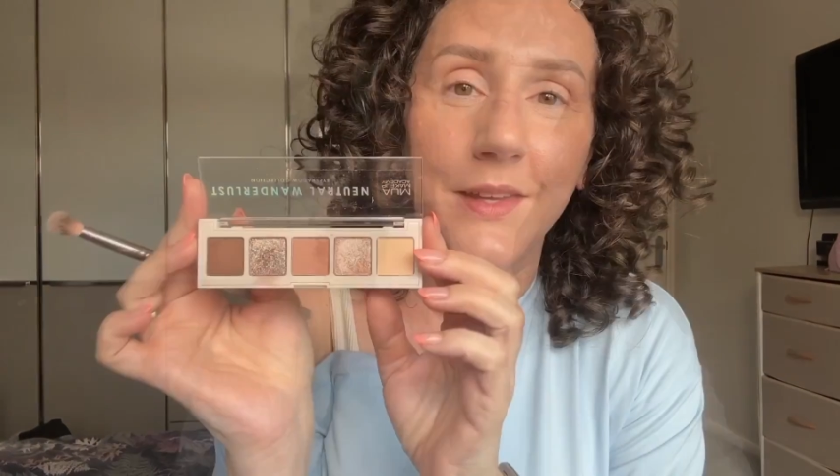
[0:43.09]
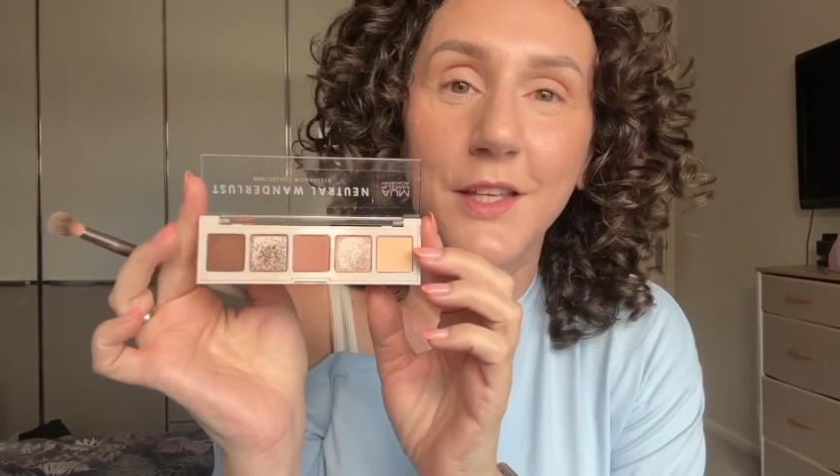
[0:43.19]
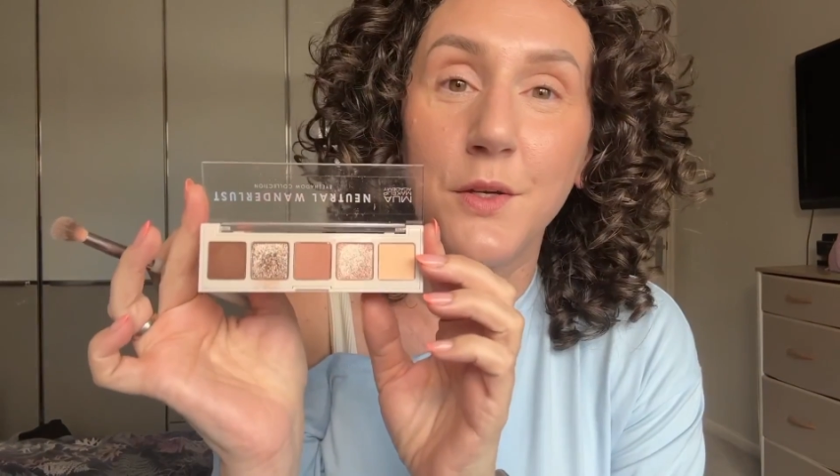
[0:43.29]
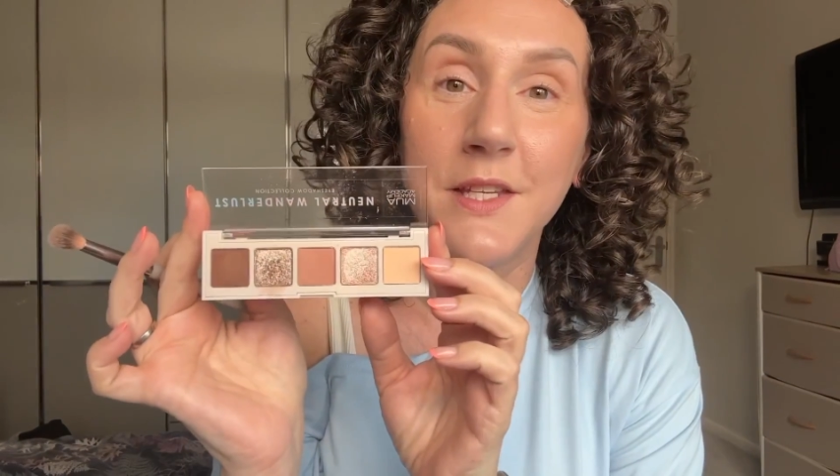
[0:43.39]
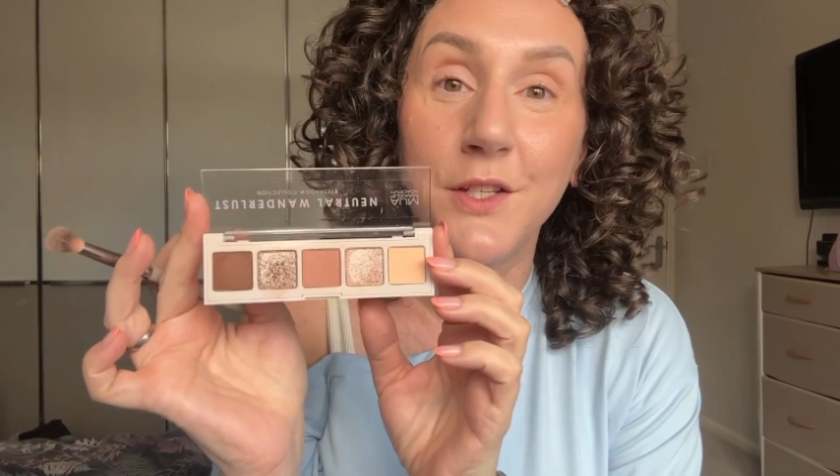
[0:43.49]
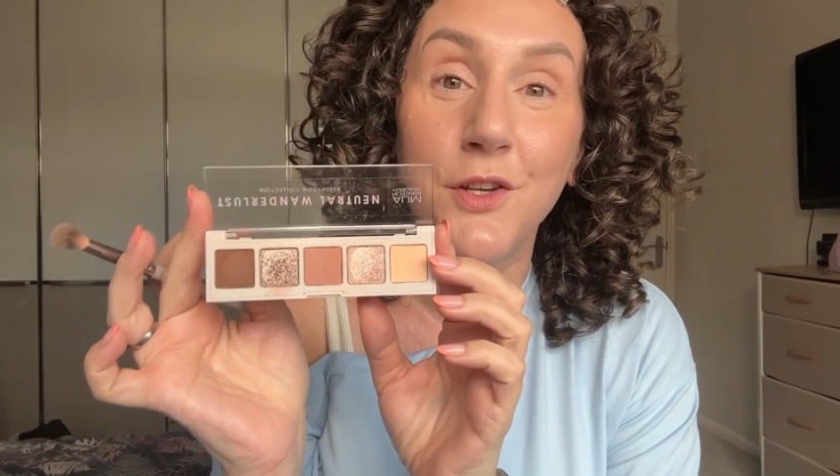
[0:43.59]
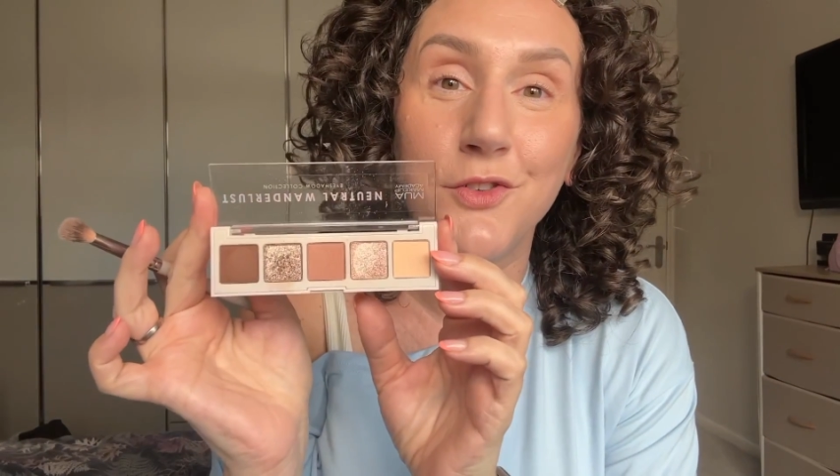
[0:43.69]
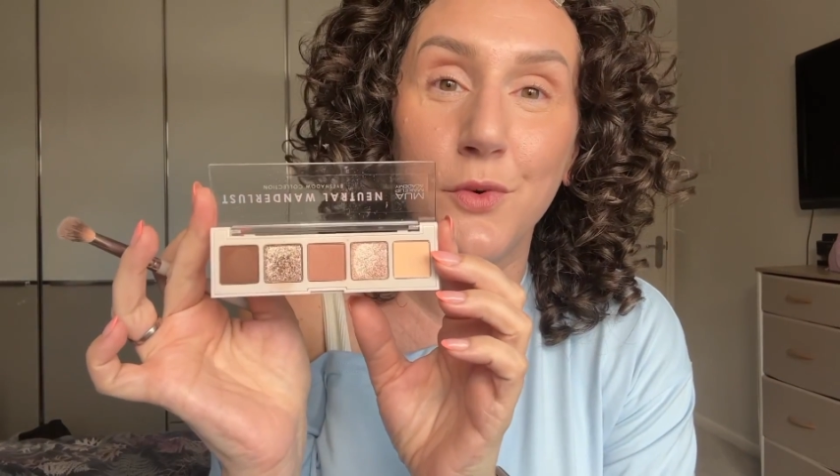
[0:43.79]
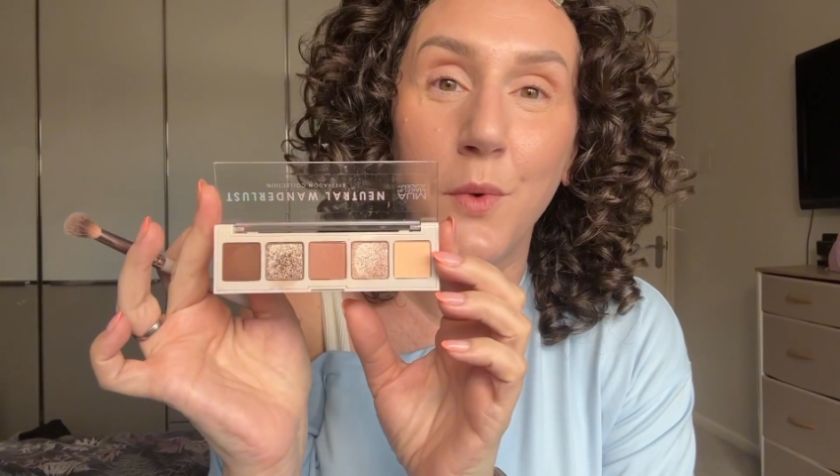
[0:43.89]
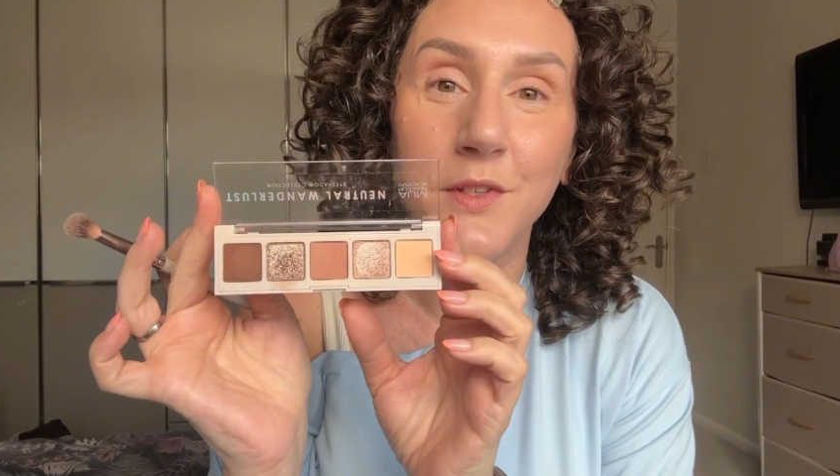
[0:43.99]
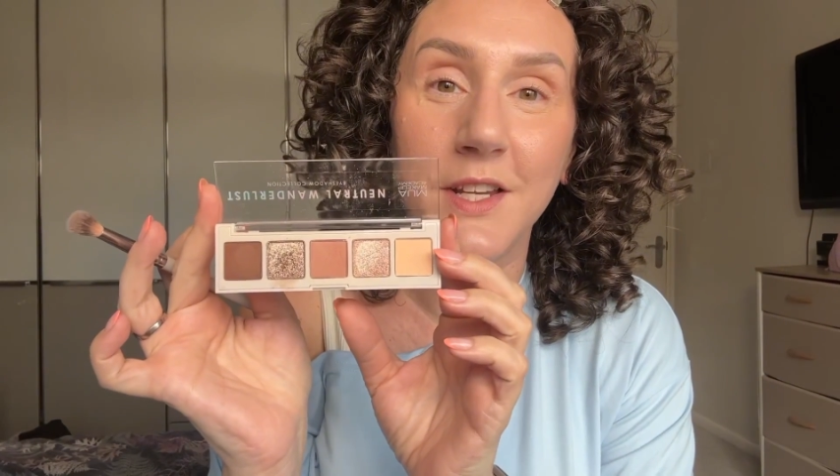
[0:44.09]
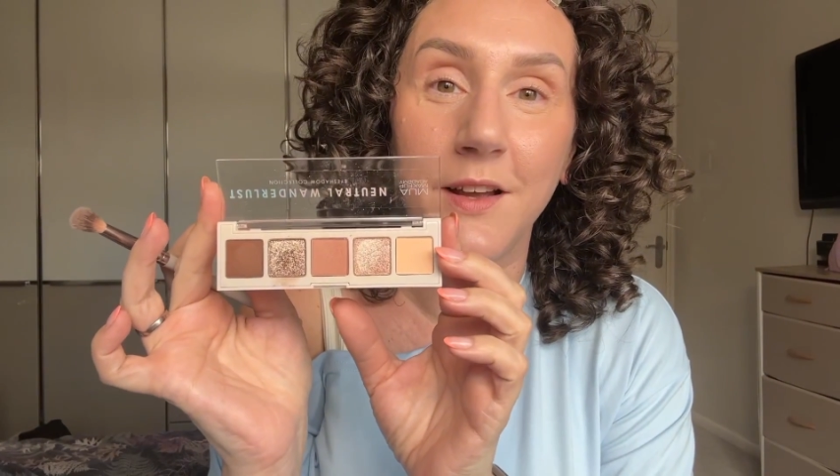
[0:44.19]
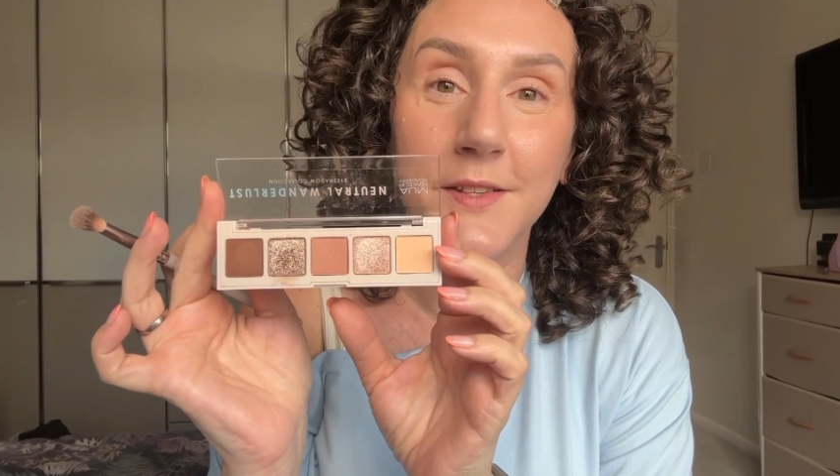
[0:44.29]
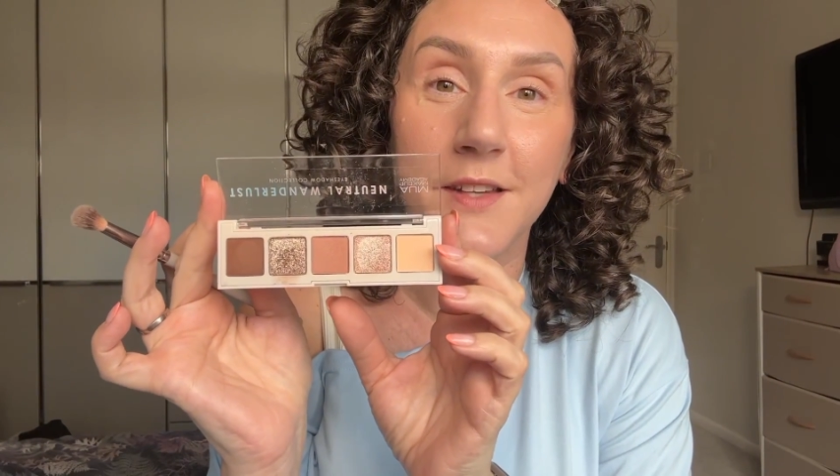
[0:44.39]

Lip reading: Using Neutral Wanderlust,